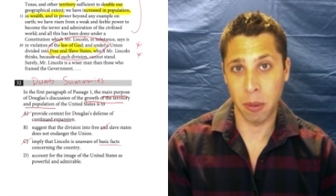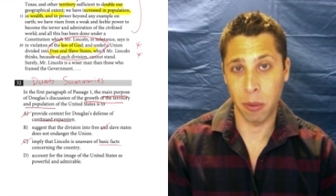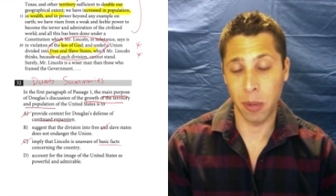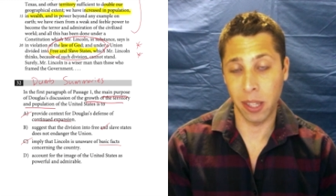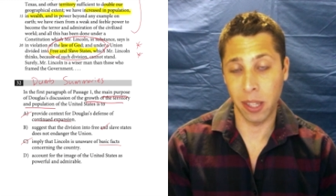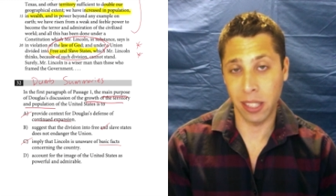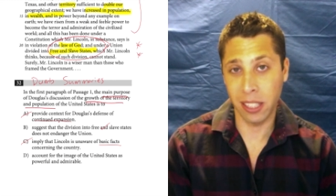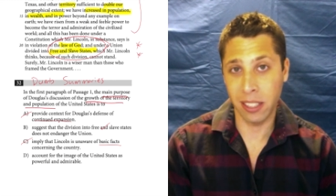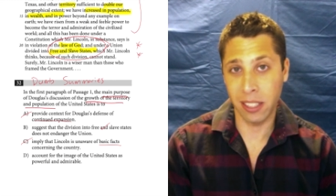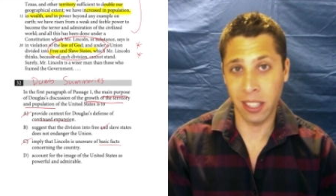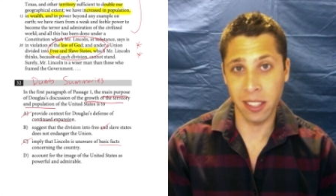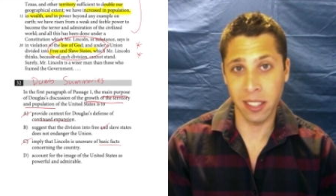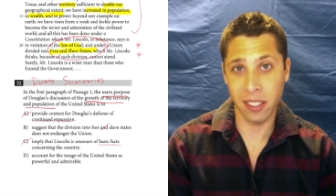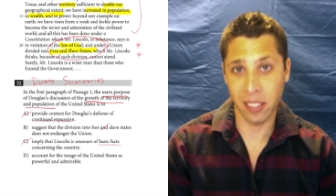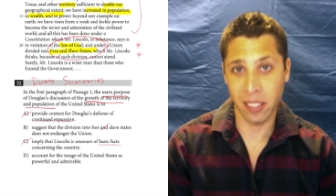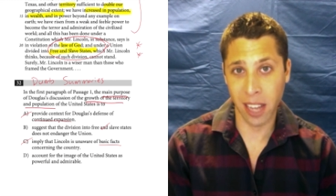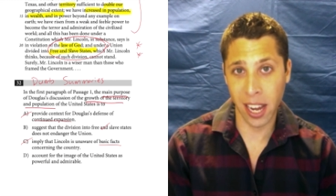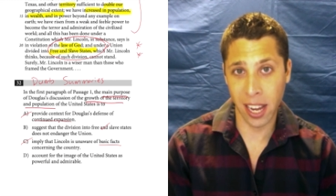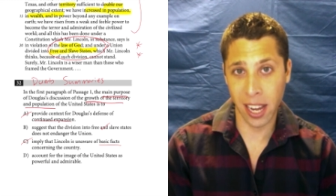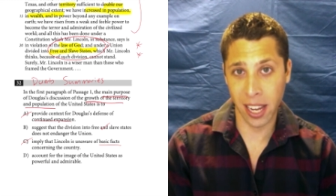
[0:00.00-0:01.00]
Well, he does
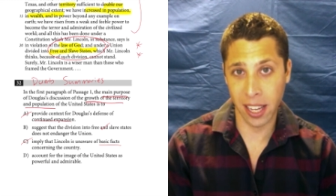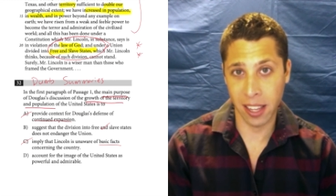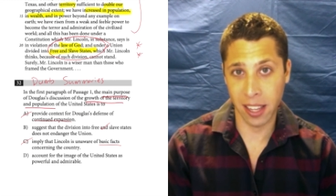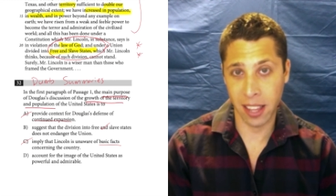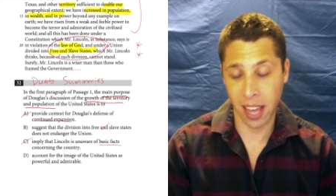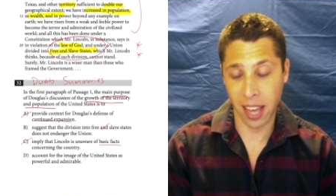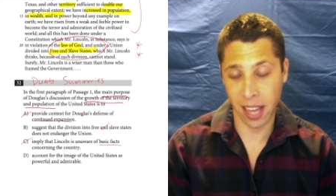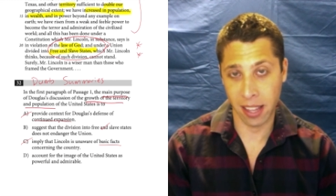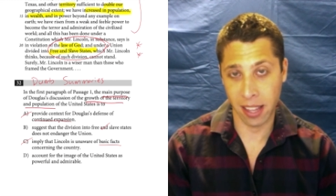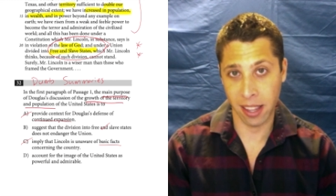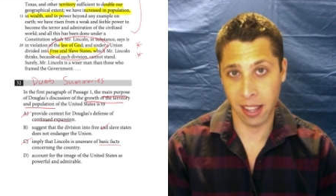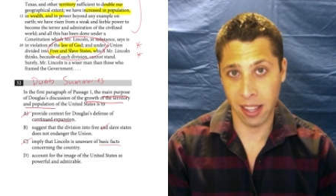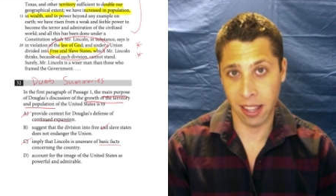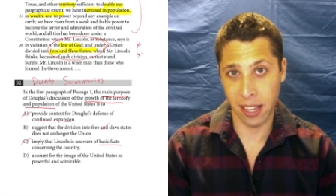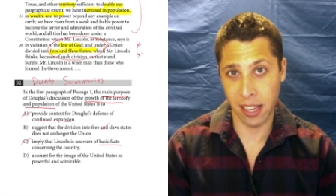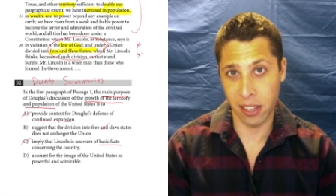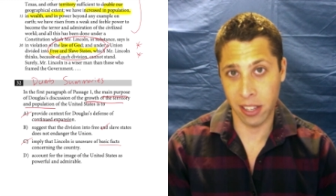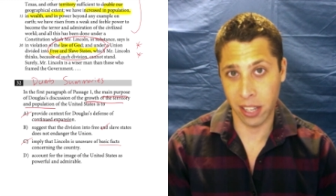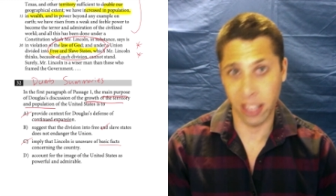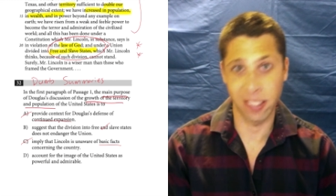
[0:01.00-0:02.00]
say that the
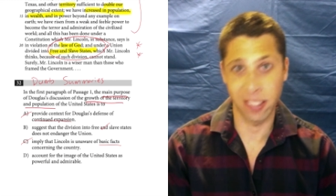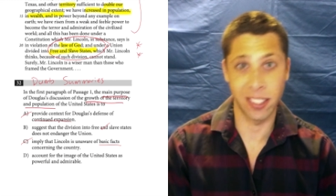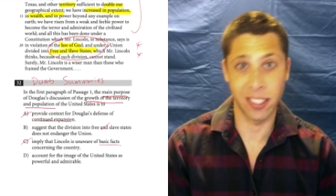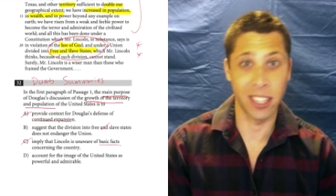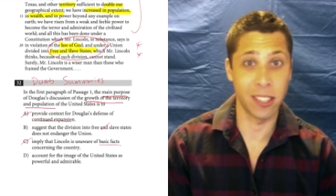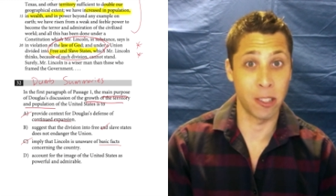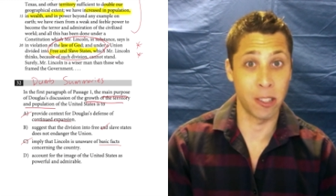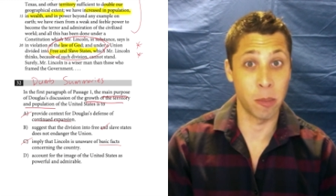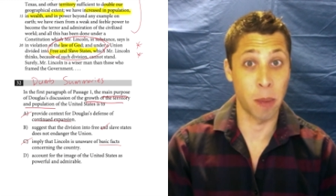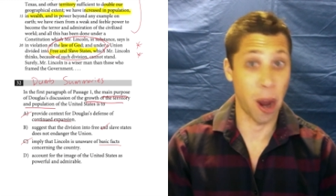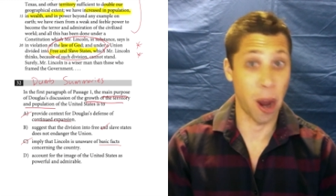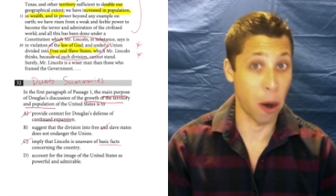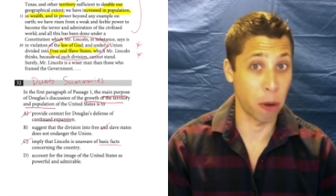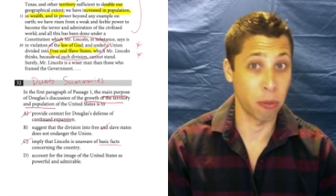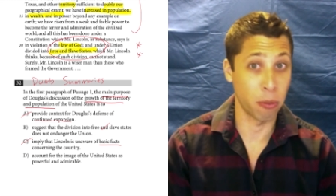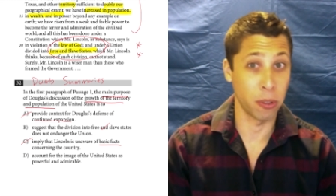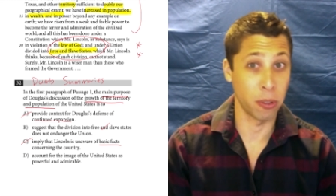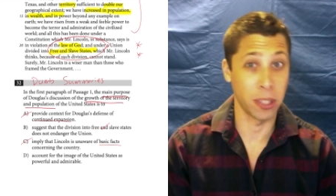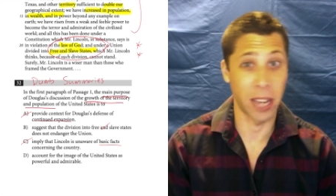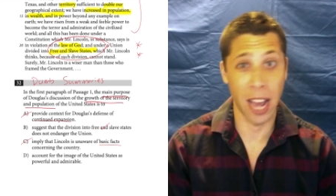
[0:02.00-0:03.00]
United States is
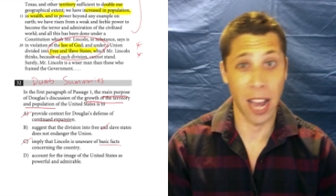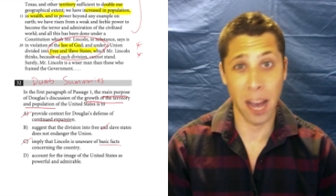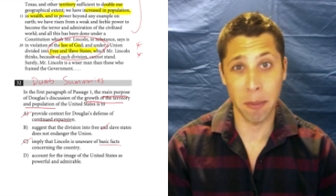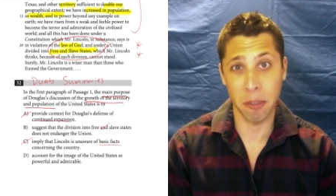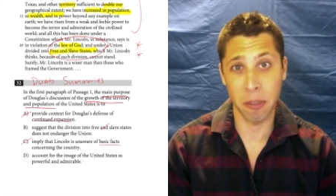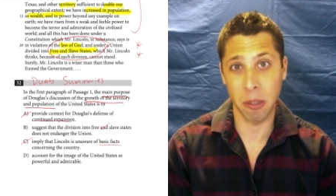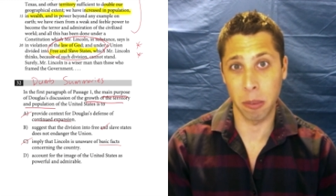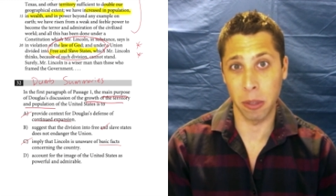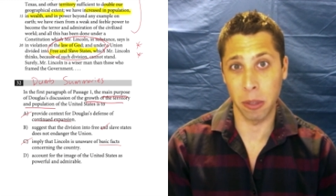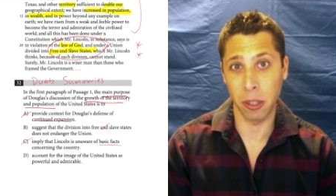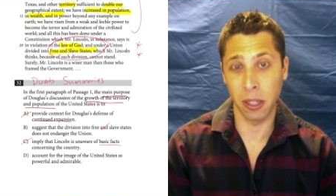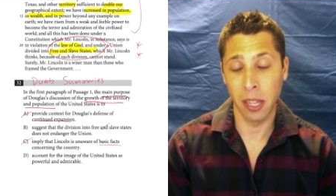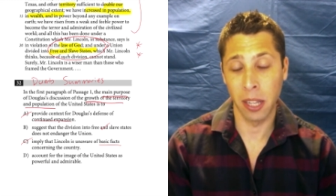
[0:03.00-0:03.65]
powerful and admirable,